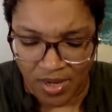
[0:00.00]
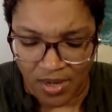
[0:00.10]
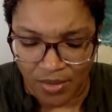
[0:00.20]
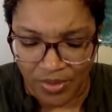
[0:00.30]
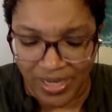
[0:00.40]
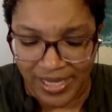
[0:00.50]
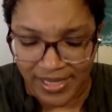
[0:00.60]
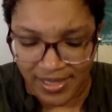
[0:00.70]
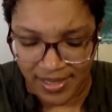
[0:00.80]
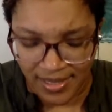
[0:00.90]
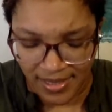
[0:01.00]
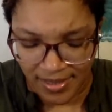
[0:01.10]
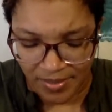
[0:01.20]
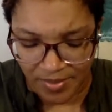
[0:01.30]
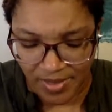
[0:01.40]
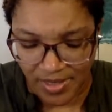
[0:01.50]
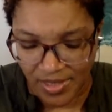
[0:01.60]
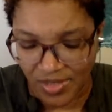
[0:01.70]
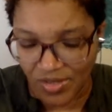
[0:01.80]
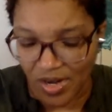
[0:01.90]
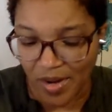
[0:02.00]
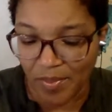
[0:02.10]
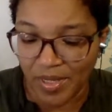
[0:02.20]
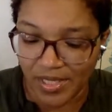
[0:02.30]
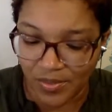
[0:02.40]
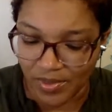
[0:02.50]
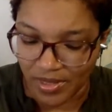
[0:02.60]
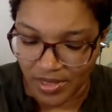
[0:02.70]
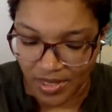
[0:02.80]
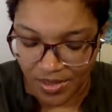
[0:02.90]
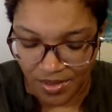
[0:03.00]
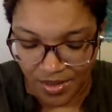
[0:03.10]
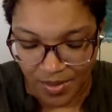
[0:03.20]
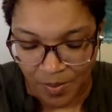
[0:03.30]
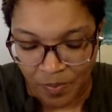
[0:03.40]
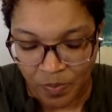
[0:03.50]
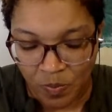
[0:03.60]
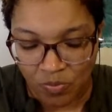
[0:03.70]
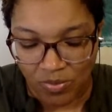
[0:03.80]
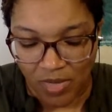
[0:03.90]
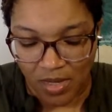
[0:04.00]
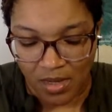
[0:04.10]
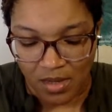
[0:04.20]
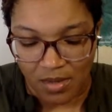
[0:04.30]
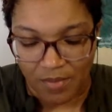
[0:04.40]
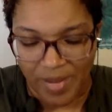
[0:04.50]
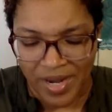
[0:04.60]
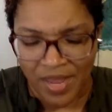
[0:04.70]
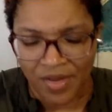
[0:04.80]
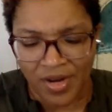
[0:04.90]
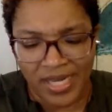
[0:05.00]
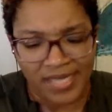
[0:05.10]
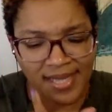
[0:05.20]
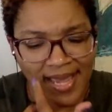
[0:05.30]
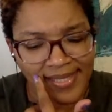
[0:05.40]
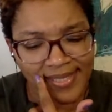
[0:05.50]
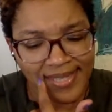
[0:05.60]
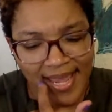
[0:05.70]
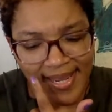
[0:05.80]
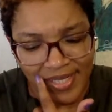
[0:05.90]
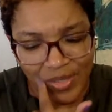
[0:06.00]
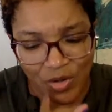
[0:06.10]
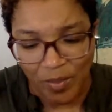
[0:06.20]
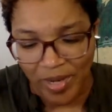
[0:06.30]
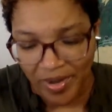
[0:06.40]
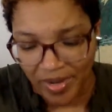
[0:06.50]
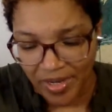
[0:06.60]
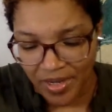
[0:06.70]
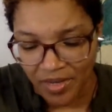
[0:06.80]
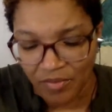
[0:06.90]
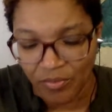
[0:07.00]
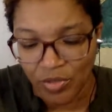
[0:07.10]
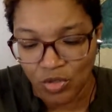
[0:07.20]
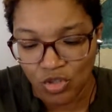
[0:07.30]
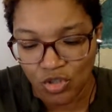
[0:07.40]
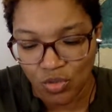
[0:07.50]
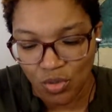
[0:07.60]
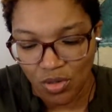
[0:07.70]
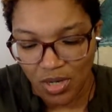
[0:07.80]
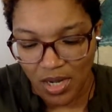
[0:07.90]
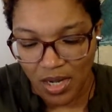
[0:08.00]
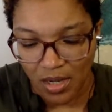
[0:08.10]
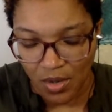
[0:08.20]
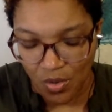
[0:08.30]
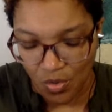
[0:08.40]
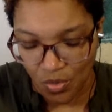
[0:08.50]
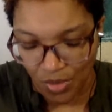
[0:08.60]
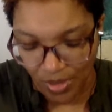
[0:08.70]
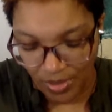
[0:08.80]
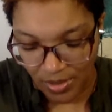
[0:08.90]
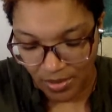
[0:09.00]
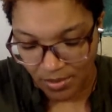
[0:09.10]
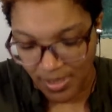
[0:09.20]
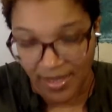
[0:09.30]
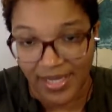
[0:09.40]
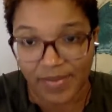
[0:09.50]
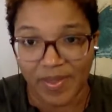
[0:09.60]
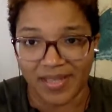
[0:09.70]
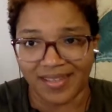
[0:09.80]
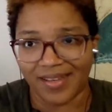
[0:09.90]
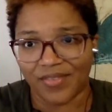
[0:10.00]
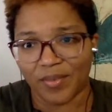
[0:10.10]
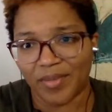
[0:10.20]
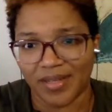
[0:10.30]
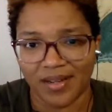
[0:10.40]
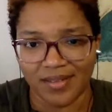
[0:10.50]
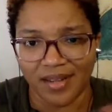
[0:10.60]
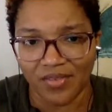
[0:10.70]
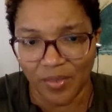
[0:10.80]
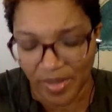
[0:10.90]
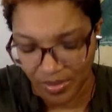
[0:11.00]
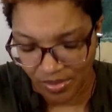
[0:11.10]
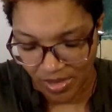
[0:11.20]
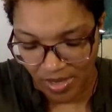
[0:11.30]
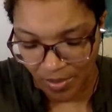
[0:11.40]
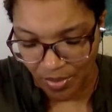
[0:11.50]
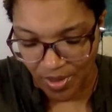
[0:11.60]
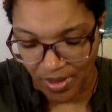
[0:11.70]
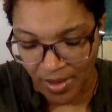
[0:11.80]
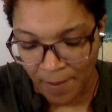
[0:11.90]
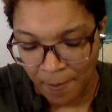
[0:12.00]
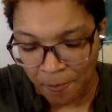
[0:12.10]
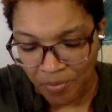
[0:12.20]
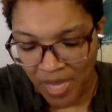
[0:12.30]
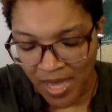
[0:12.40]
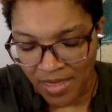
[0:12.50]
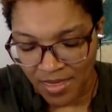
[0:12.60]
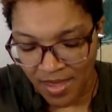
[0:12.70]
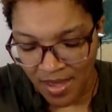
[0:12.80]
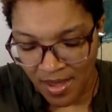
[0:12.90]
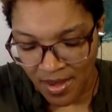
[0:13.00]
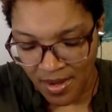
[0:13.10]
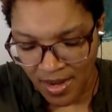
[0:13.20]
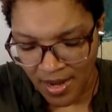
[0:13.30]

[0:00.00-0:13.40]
relationship. The sisters are at peace with each other. Another is a state or period of mutual concord, and that's speaking like from a governmental standpoint. And then